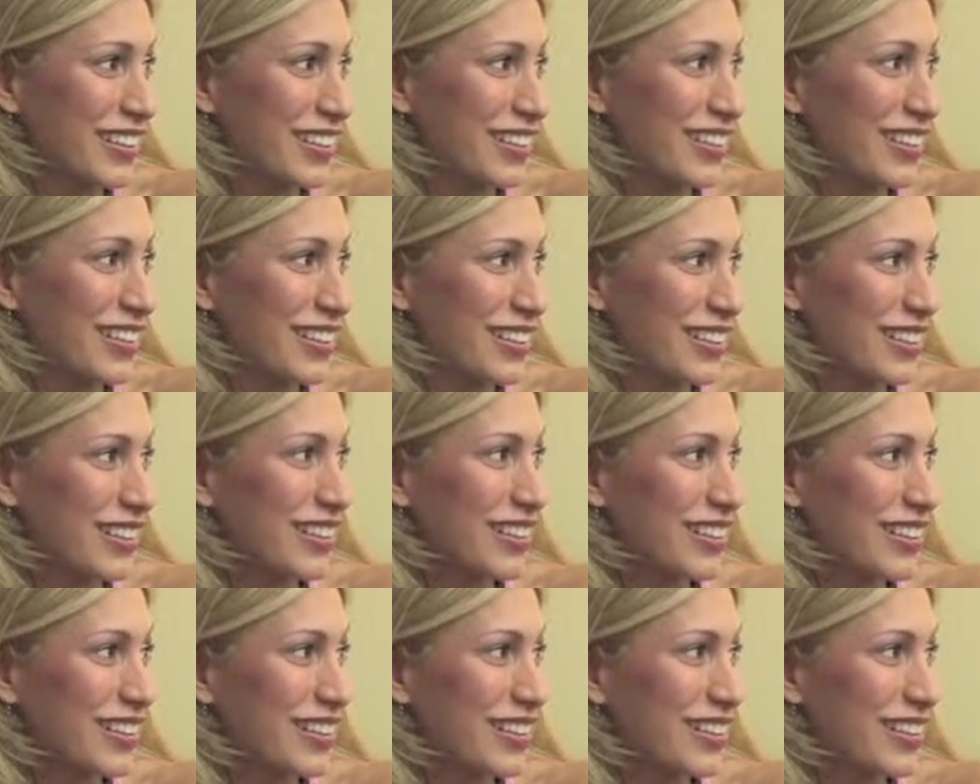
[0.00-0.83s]

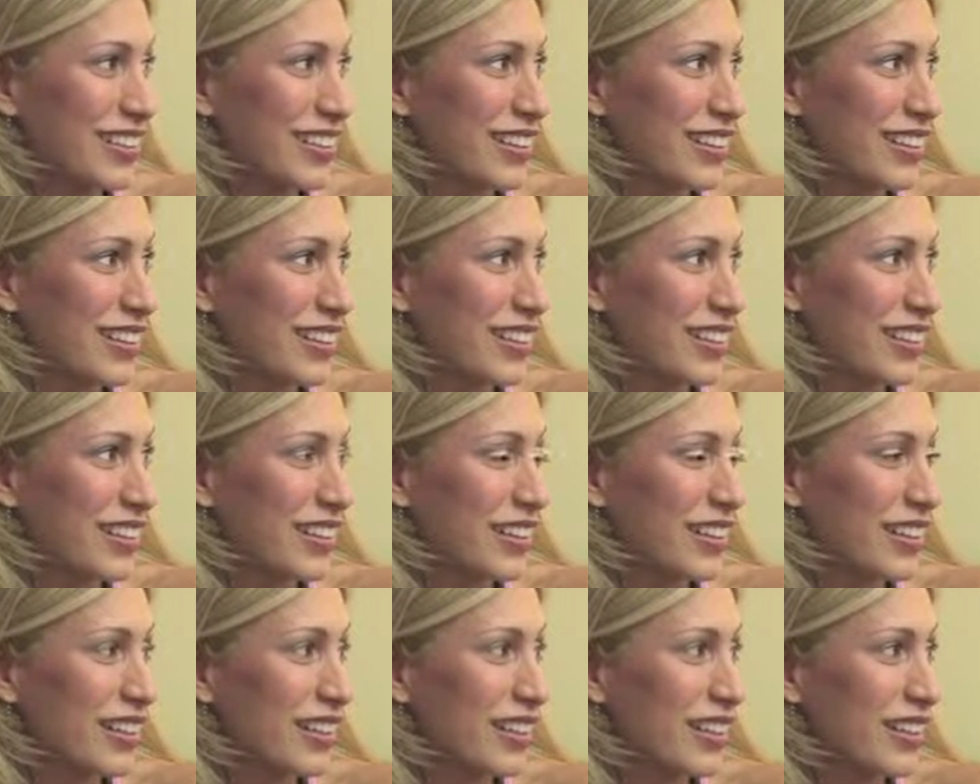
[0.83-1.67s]

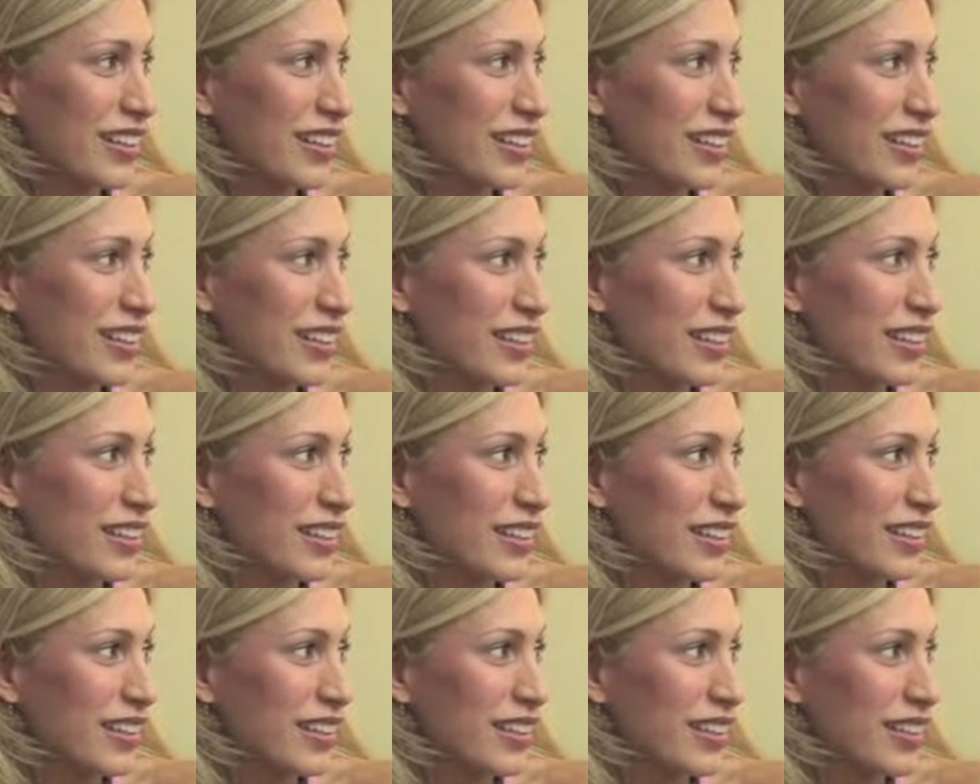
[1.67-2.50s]

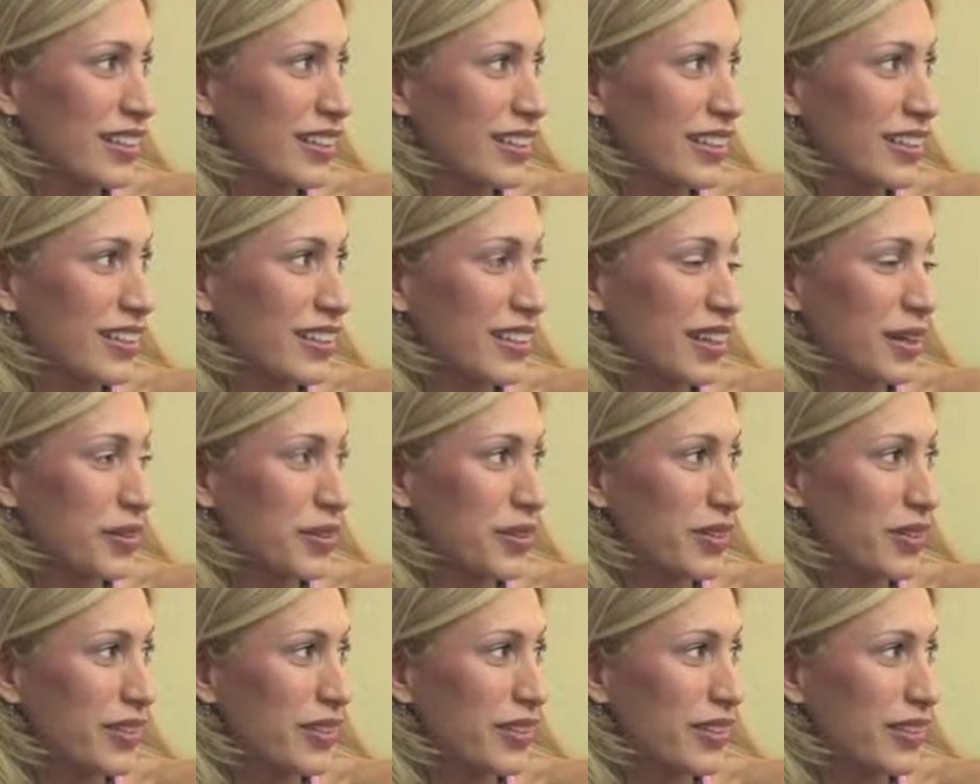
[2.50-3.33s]

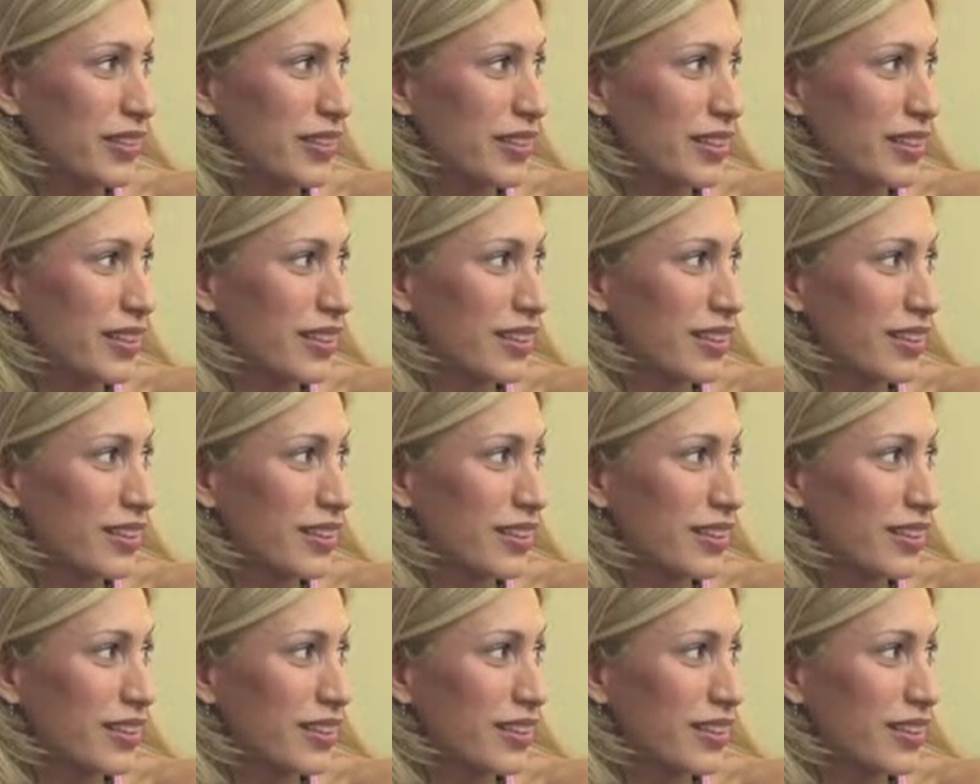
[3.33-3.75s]
This person isn't speaking.